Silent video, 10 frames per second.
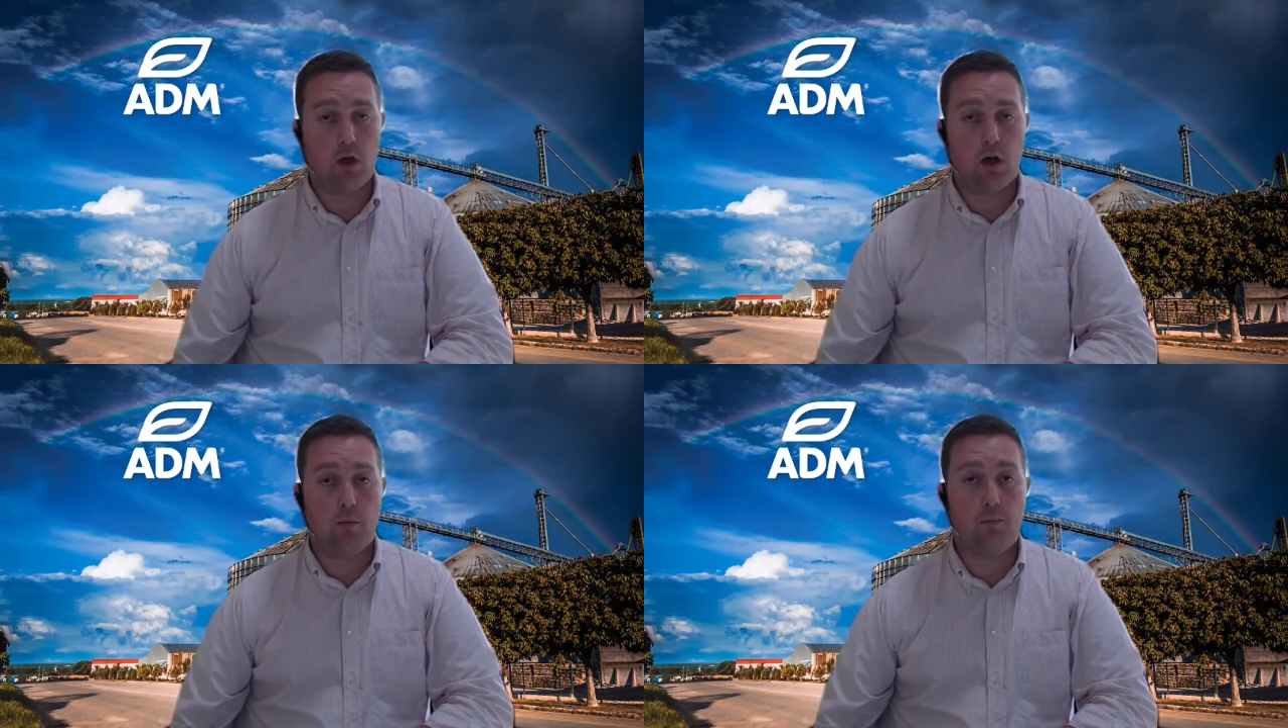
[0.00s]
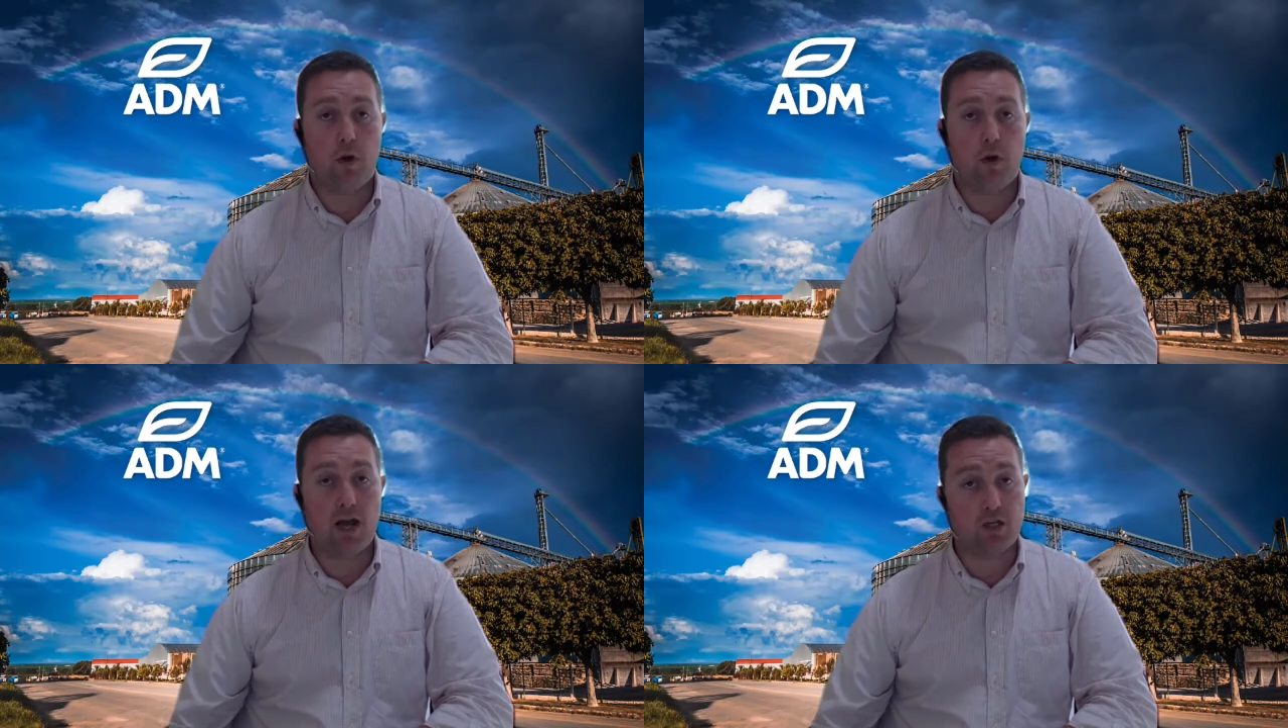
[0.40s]

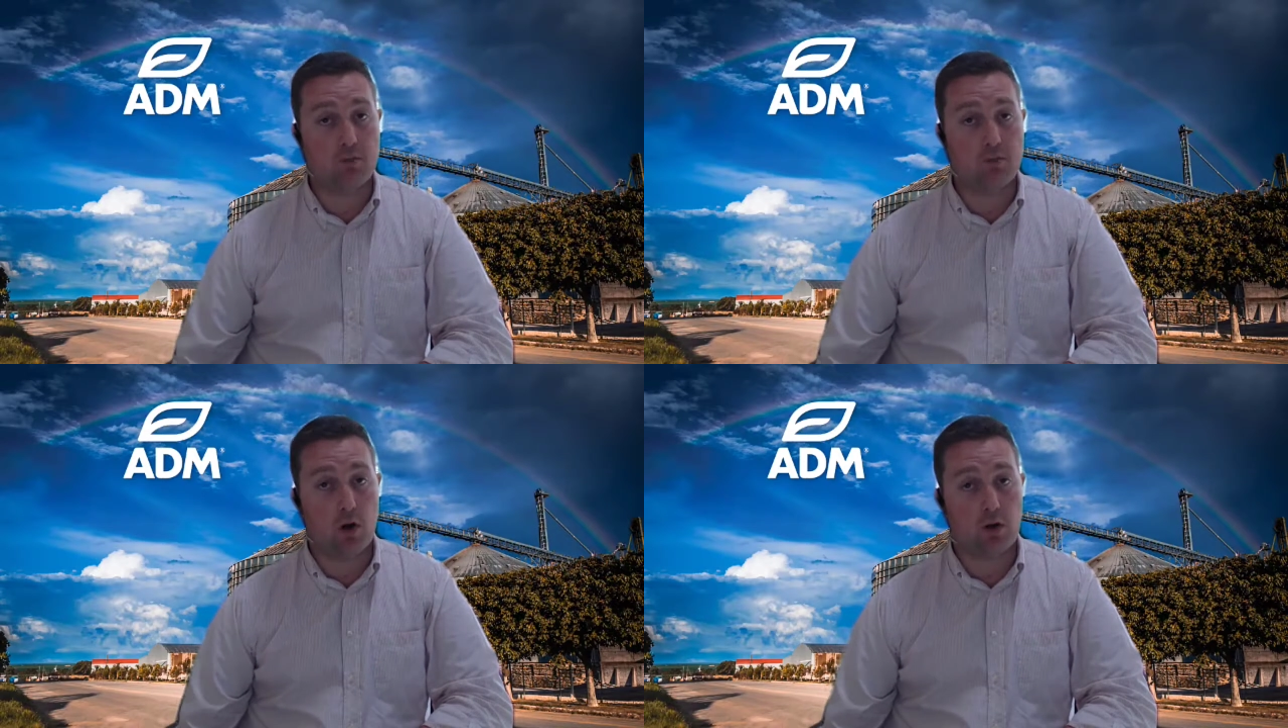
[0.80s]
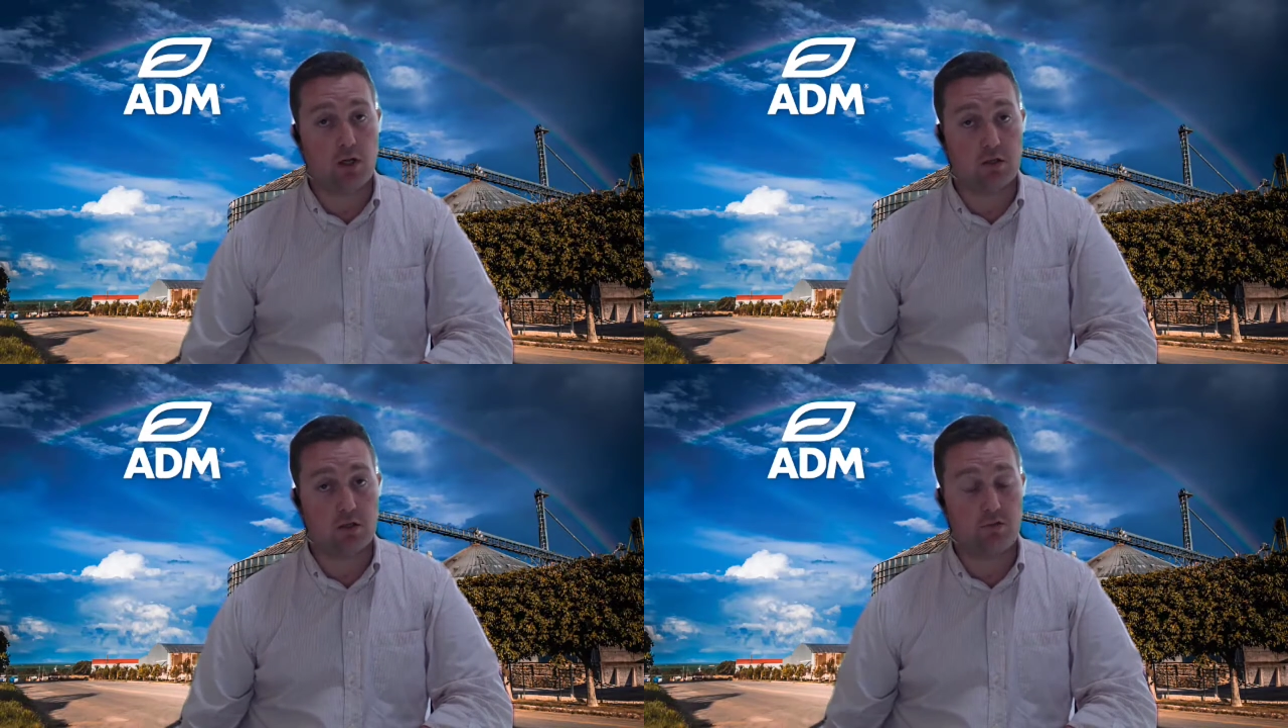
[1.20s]
but energy
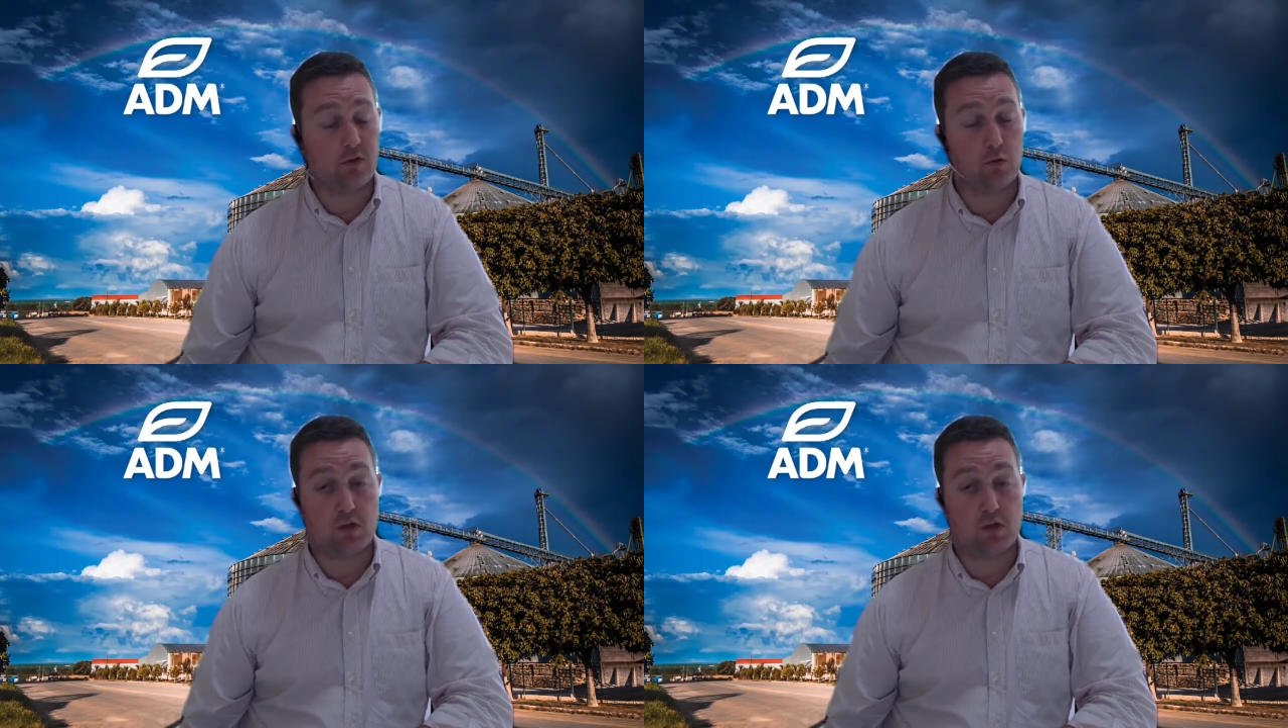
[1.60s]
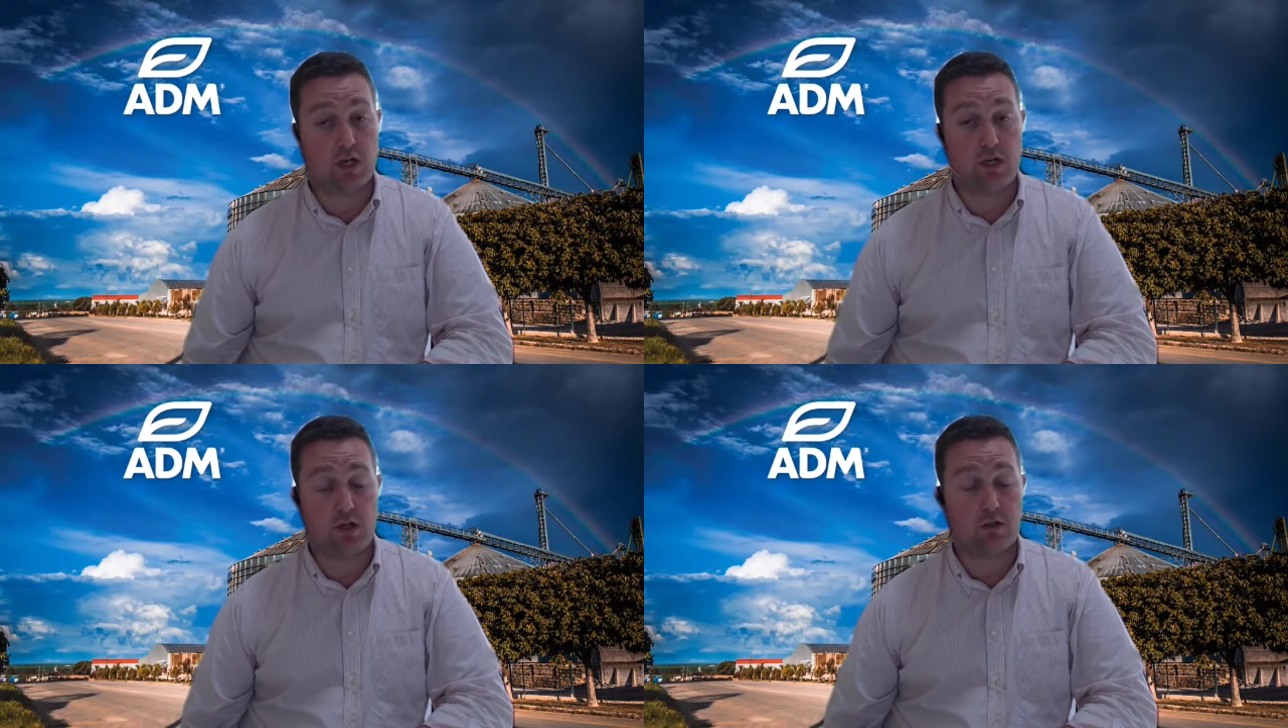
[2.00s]
markets, as we've all seen,